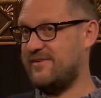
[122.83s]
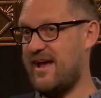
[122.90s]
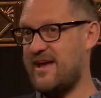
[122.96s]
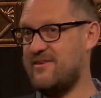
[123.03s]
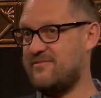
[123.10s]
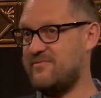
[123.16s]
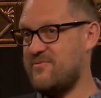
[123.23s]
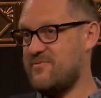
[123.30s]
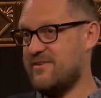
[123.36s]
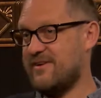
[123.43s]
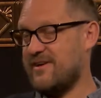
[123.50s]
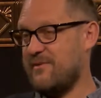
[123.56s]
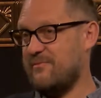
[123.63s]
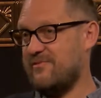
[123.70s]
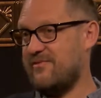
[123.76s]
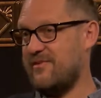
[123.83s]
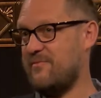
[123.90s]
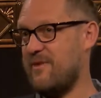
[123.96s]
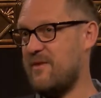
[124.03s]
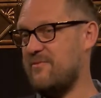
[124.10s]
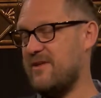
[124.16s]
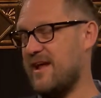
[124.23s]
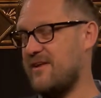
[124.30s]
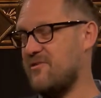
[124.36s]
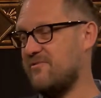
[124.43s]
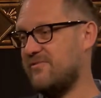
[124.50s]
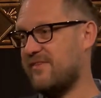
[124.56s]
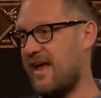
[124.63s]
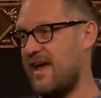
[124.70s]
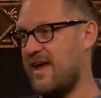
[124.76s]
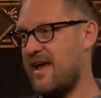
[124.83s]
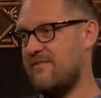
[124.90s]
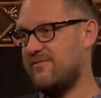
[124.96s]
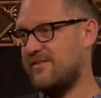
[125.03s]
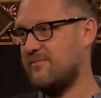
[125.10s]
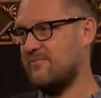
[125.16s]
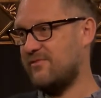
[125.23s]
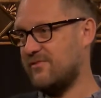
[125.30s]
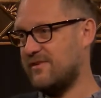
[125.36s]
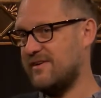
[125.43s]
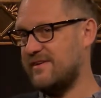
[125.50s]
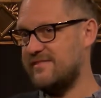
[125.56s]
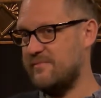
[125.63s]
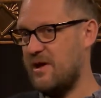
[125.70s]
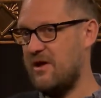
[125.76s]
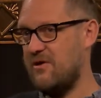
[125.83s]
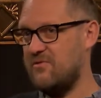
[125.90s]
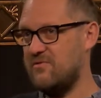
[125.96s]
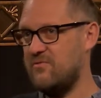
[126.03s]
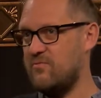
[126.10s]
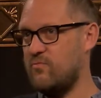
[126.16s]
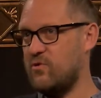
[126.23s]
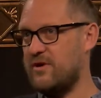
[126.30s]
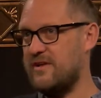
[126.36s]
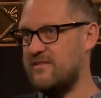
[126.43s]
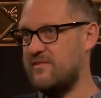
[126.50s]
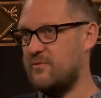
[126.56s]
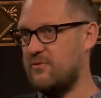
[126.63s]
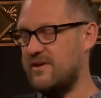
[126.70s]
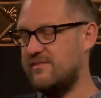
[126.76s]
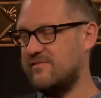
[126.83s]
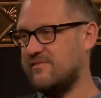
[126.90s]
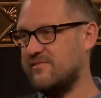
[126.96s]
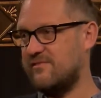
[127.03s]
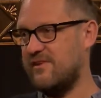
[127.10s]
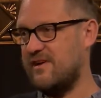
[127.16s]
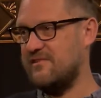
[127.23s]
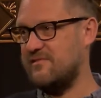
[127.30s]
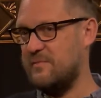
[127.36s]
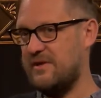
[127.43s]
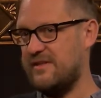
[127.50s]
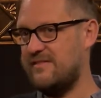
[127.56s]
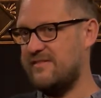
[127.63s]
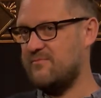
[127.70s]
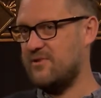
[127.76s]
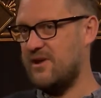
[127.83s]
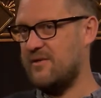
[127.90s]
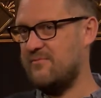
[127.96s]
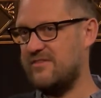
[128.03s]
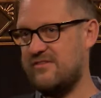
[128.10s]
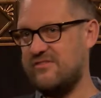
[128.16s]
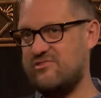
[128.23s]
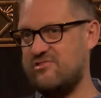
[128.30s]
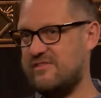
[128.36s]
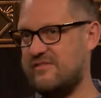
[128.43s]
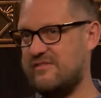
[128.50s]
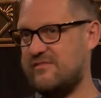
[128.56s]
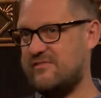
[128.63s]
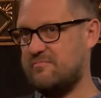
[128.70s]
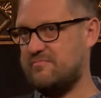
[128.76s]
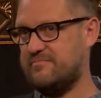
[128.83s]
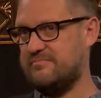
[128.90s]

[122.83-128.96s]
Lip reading: I don't know where it comes from. I mean, I know I have some stories about where inspiration strikes, but sometimes it's just